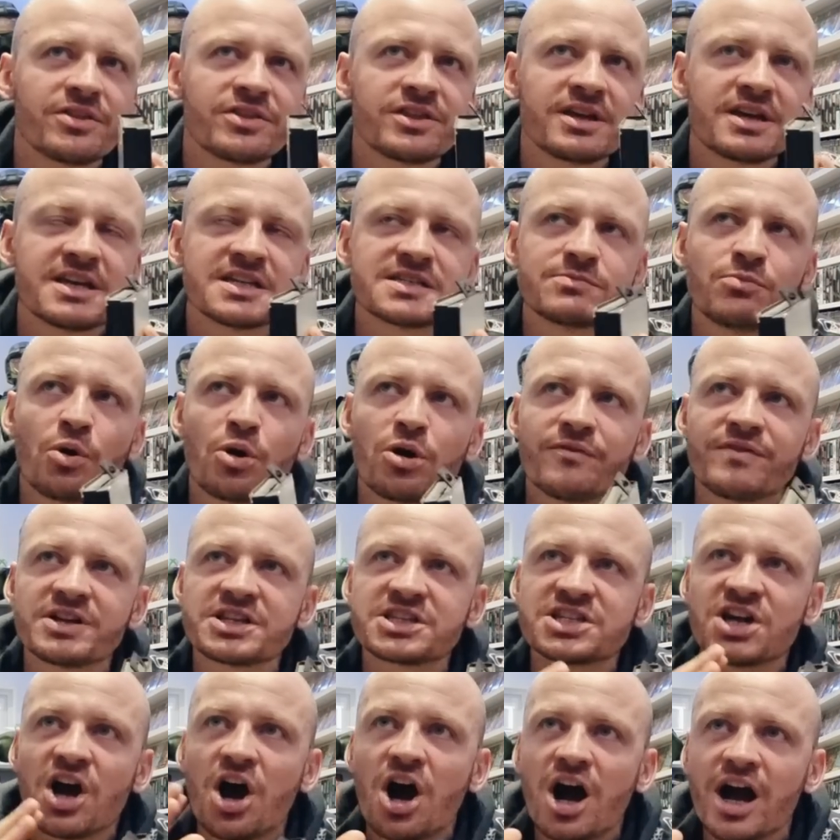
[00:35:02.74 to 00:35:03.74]
I think it's more of a
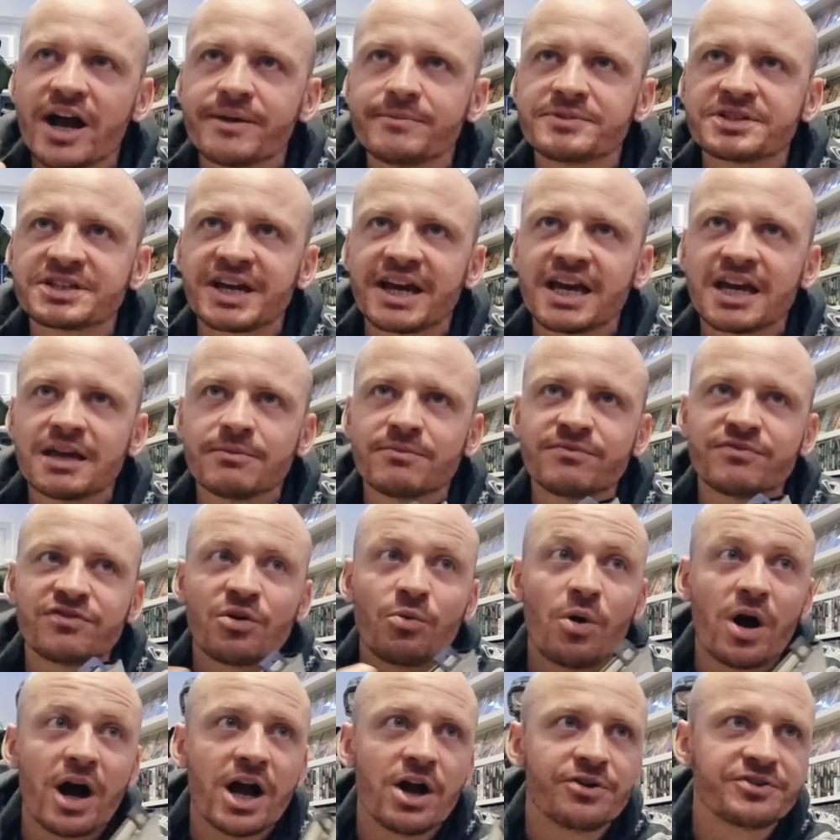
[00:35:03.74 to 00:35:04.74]
timed game
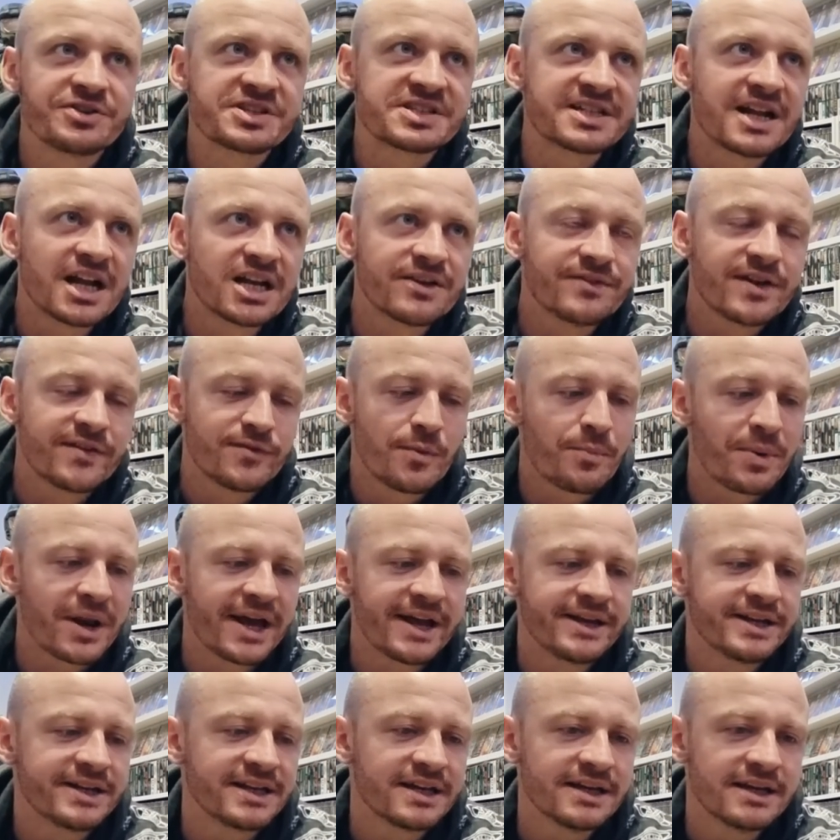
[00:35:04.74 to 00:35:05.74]
from what I understand. I've never
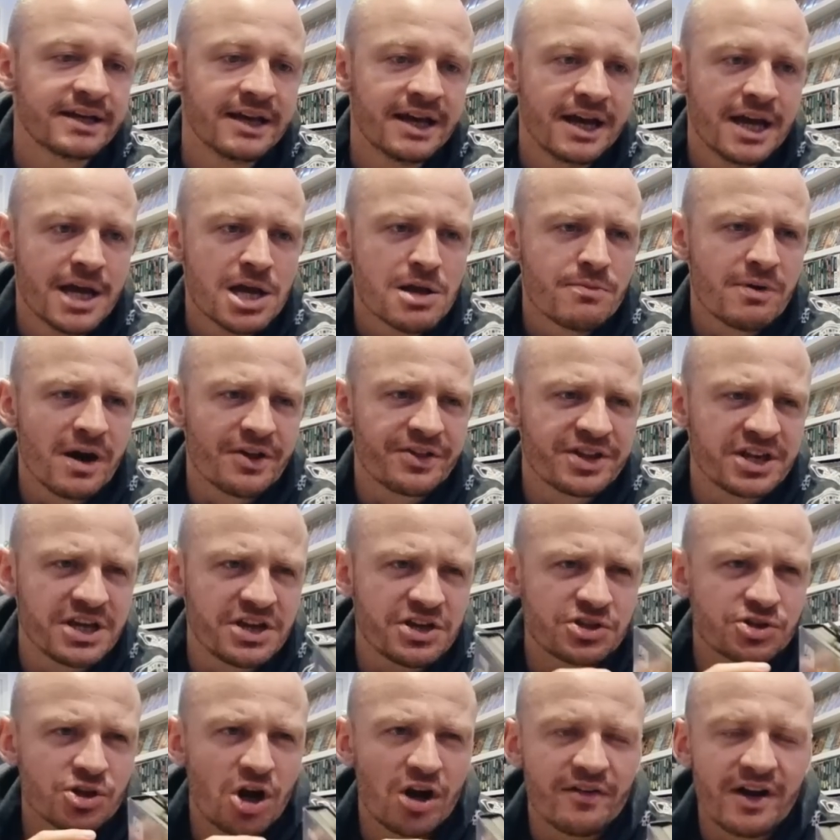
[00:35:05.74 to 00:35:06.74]
played it but I think
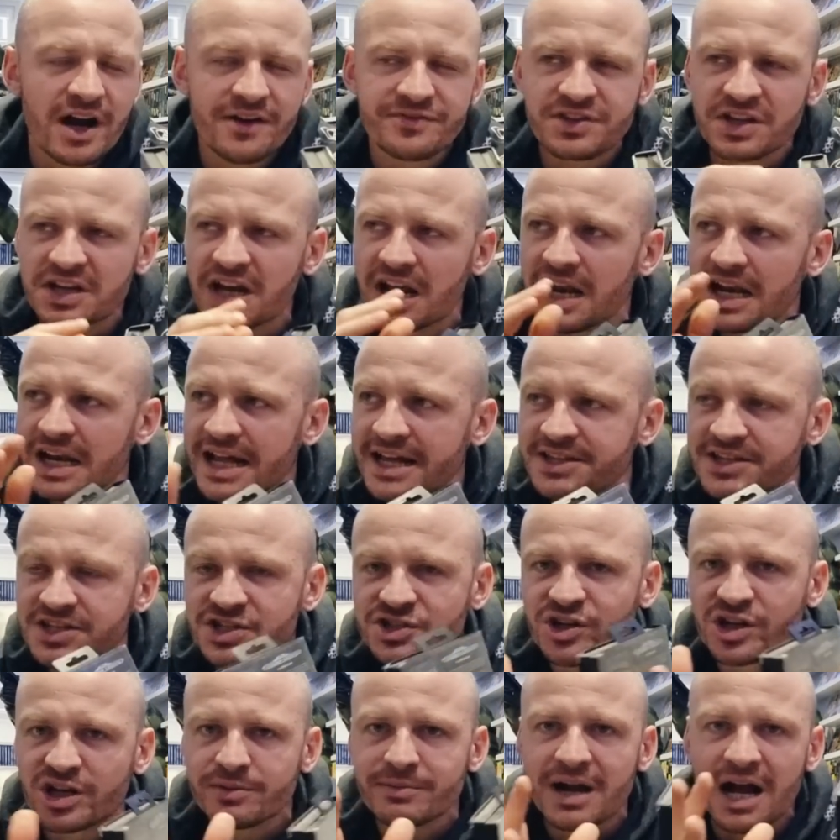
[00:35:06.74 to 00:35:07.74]
you sort of have to collect a
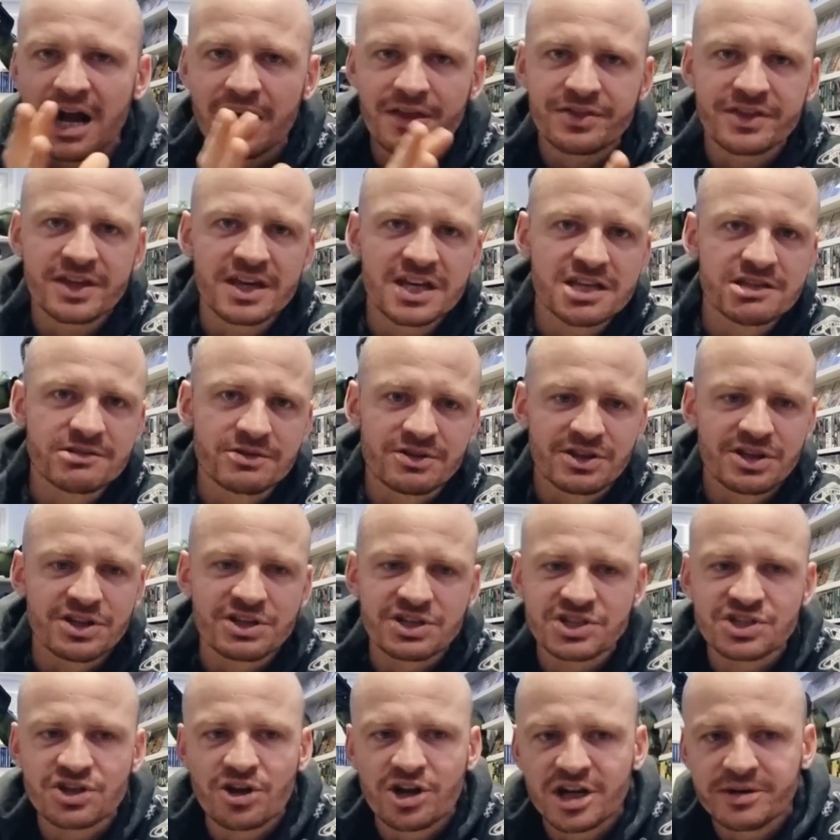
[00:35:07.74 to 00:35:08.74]
certain amount of things within
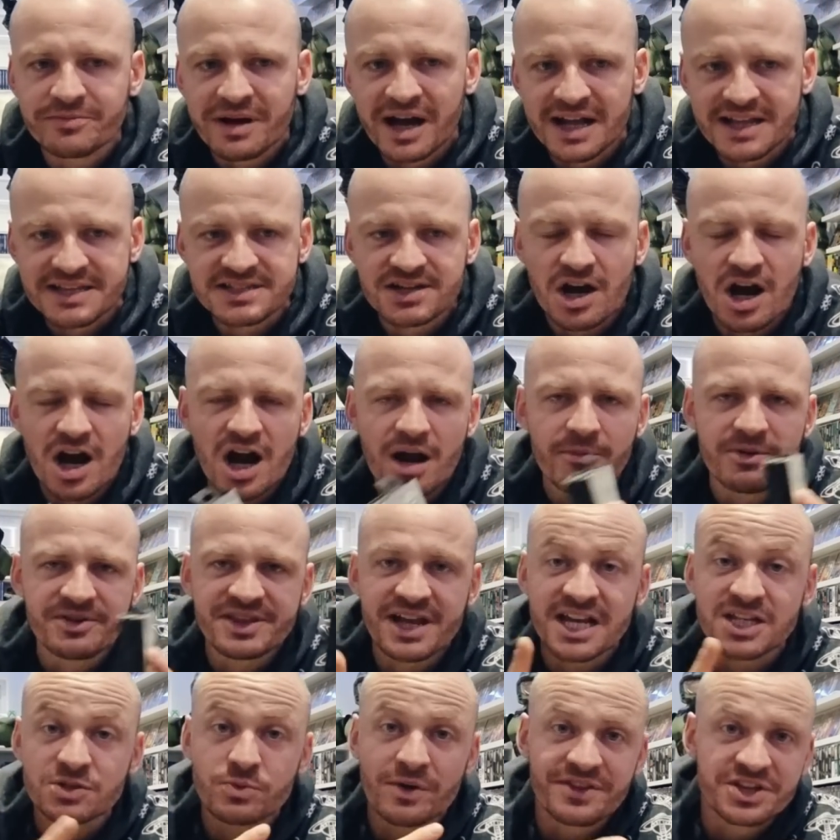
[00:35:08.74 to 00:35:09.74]
a certain amount of time, and
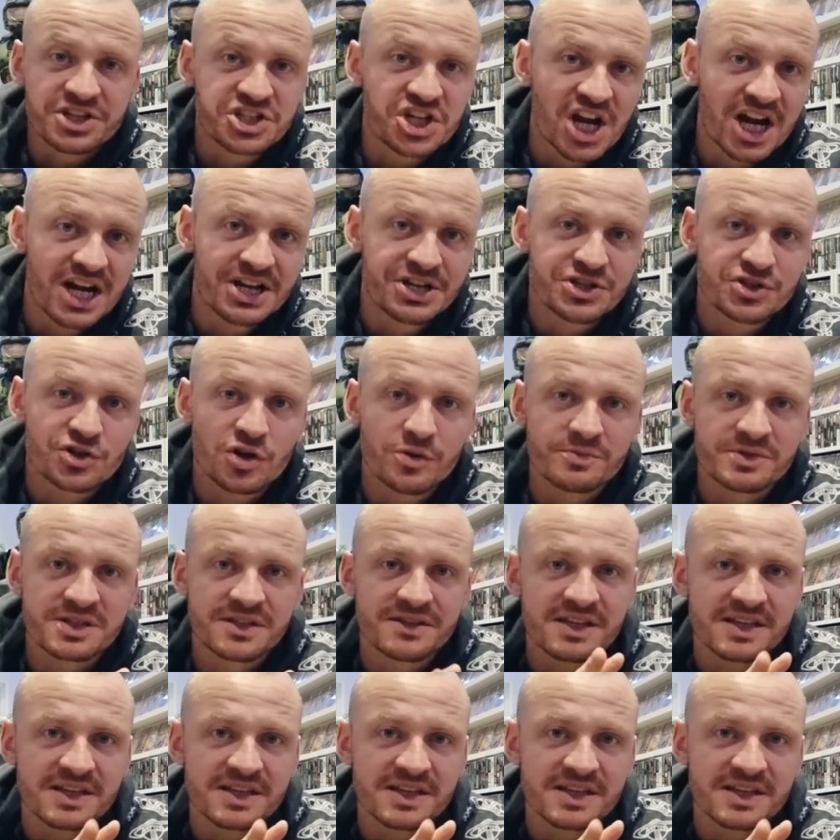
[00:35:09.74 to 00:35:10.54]
that's where the challenge comes